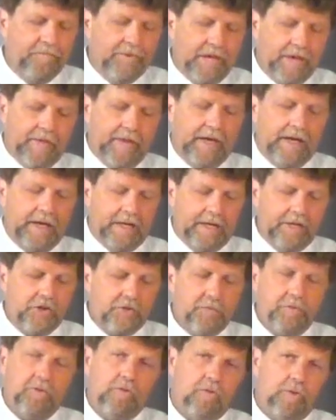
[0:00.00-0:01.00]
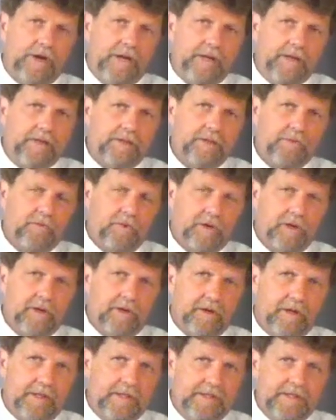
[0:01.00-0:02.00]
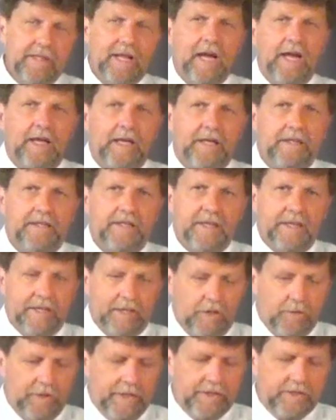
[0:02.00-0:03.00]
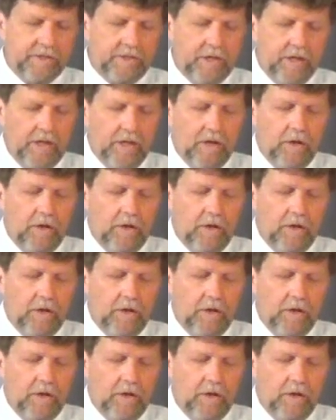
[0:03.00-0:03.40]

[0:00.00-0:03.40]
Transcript: And then at each point where it's not continuous,